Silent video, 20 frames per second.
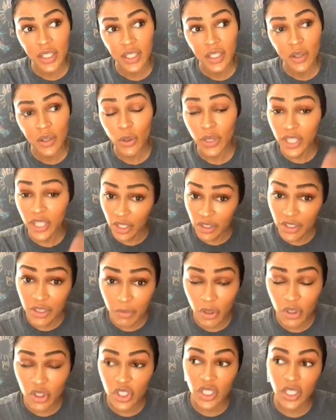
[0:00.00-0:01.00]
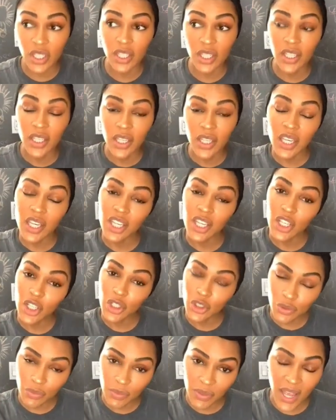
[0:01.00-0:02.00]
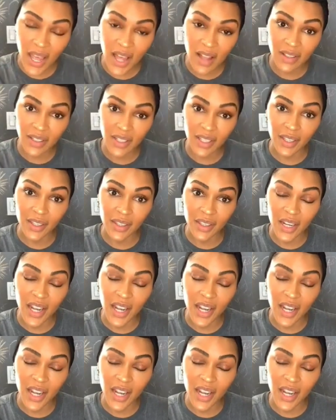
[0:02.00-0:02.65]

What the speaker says: or here's emotion, and here's reality.